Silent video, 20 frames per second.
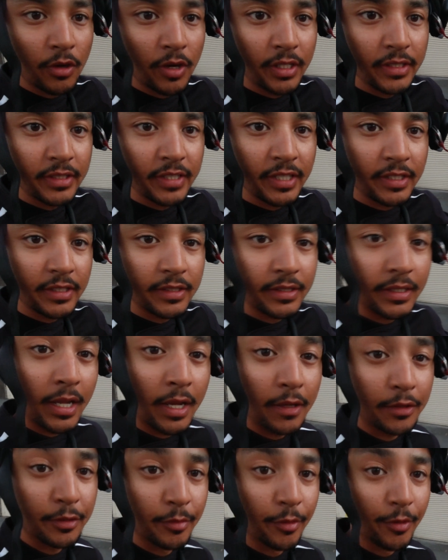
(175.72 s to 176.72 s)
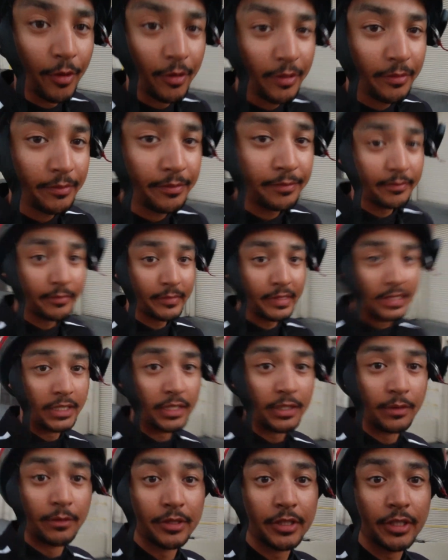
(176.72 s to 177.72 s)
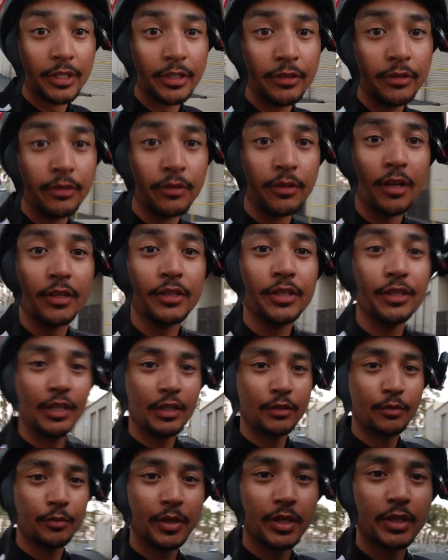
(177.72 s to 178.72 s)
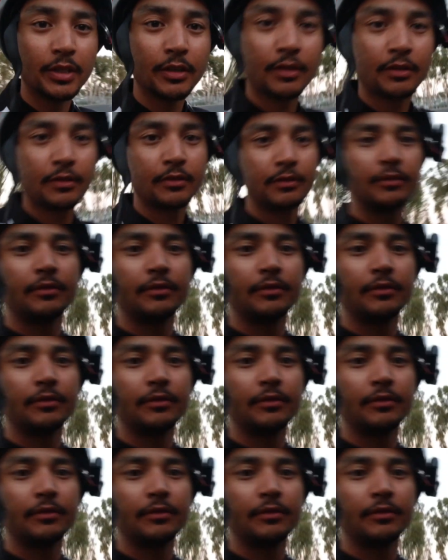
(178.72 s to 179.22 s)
go ahead and take this thing out to Verona and see what she can do. I'll see you guys when we get there.